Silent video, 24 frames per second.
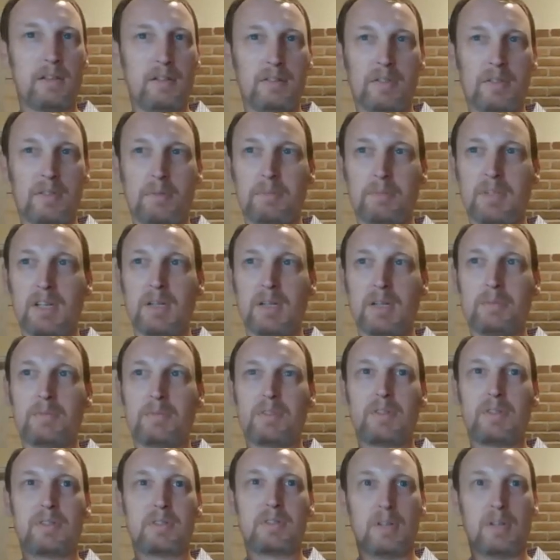And sometimes
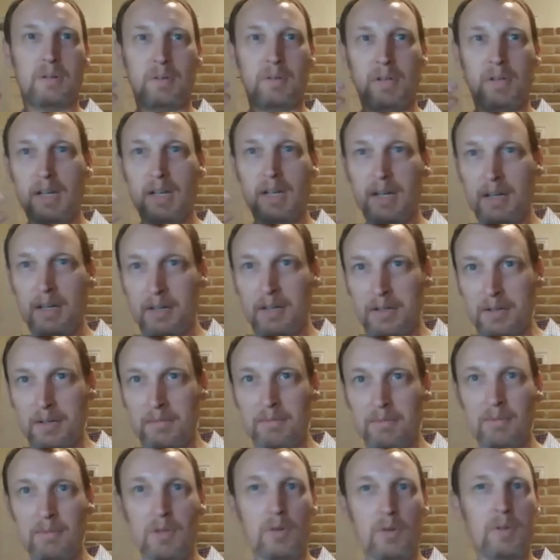it's, I'm glad I didn't
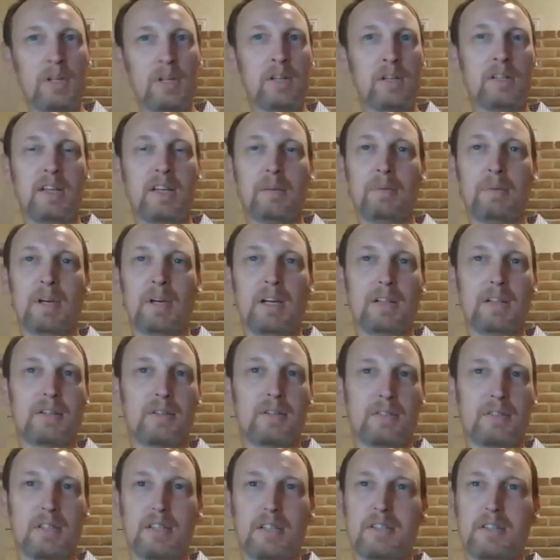go down that path
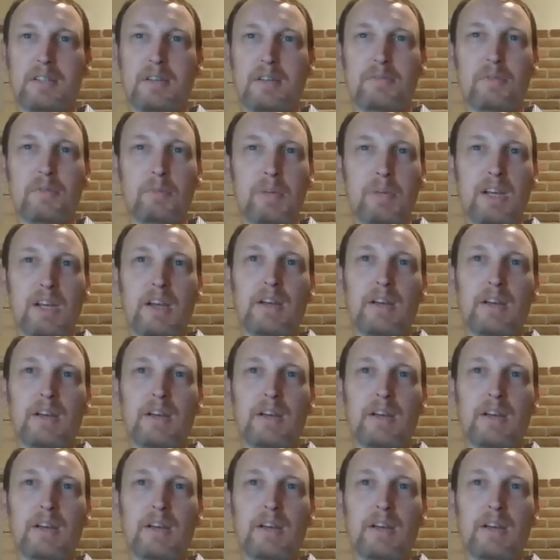because that's not for me.